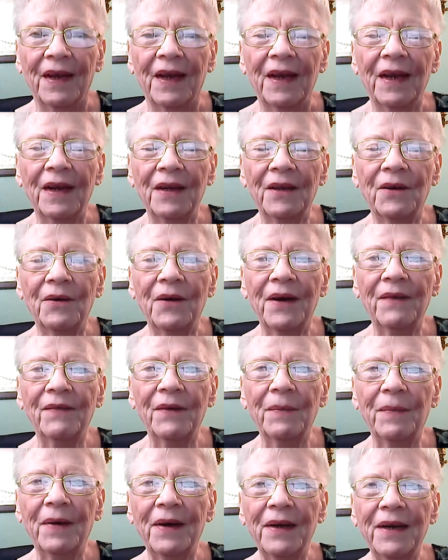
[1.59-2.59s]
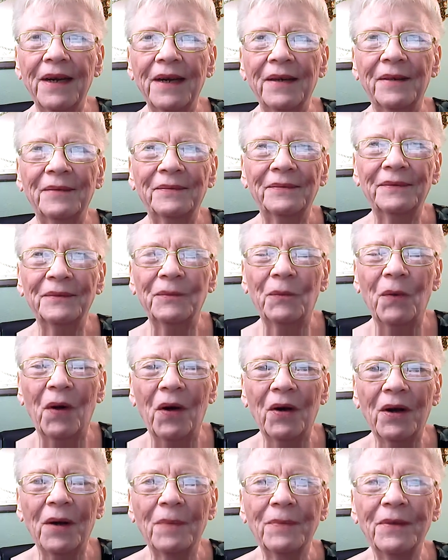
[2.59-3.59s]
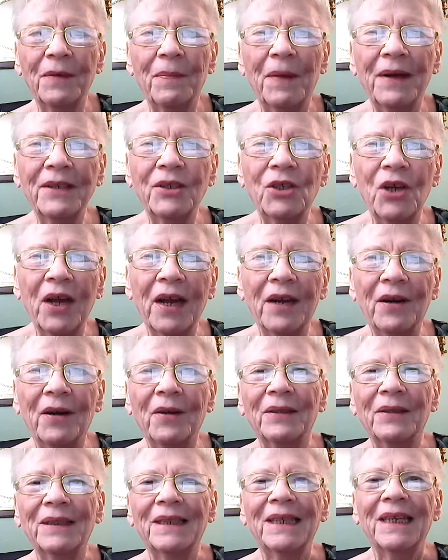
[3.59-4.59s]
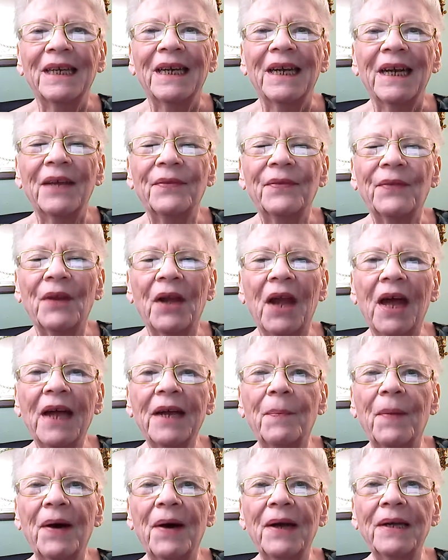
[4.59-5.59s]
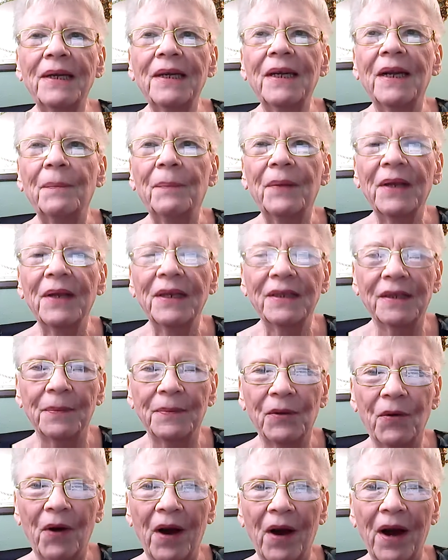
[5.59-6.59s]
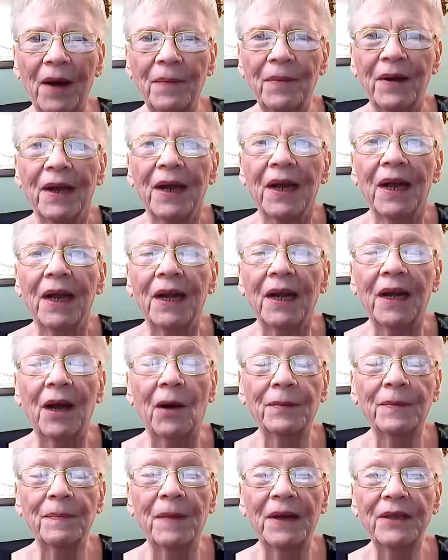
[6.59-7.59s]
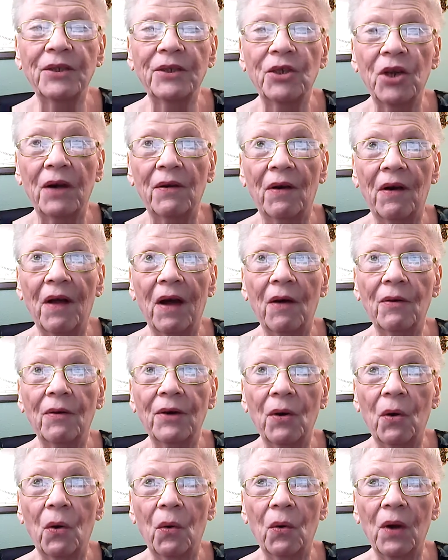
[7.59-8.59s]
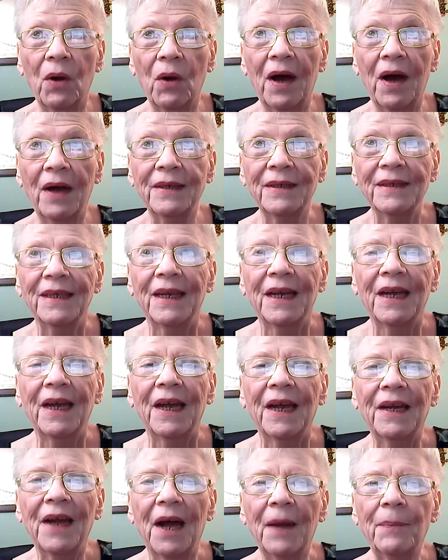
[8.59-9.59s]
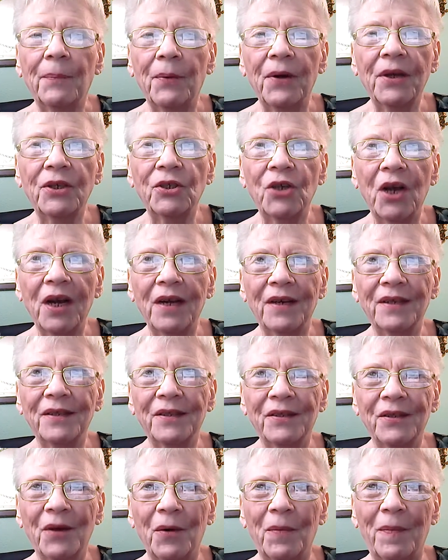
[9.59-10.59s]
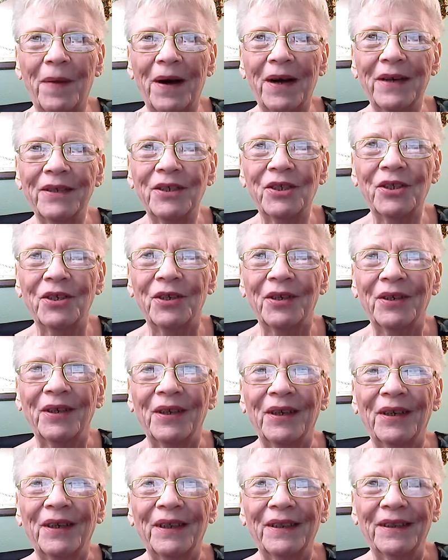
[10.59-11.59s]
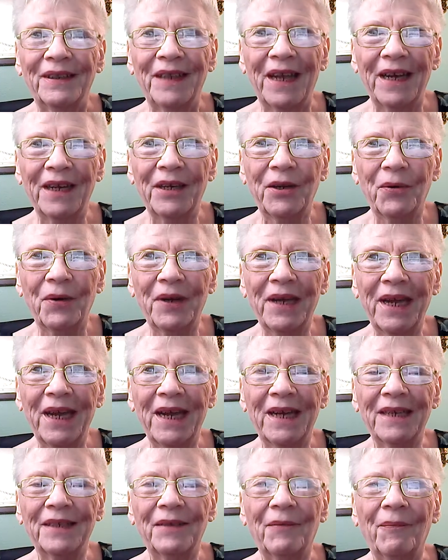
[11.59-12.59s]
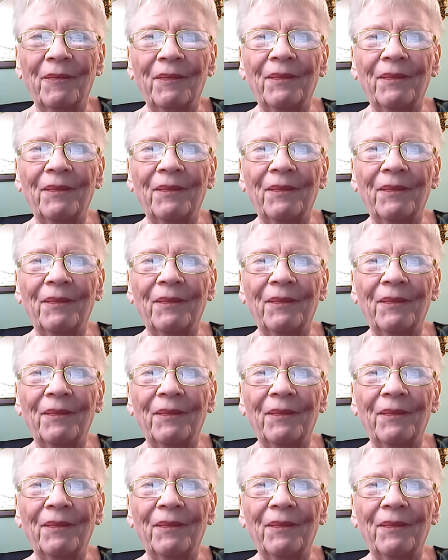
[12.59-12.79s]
Hello everybody, welcome to my channel. Hit the like button and please subscribe. It helps my channel out a whole lot and I appreciate it so much. Thank you again.